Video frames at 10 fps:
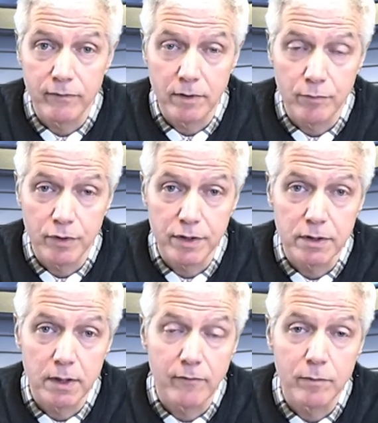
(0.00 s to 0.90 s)
for the British
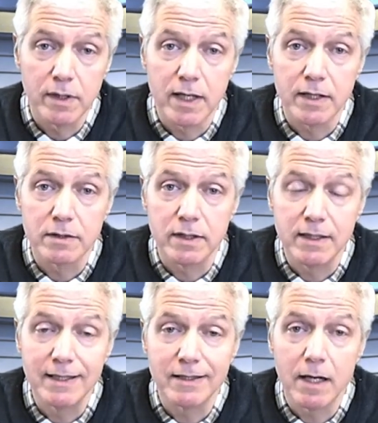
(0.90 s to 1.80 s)
government as the
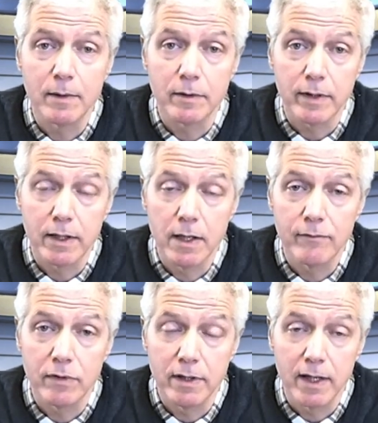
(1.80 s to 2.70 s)
economic
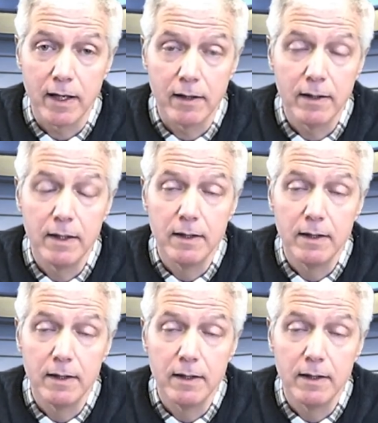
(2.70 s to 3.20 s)
recovery there,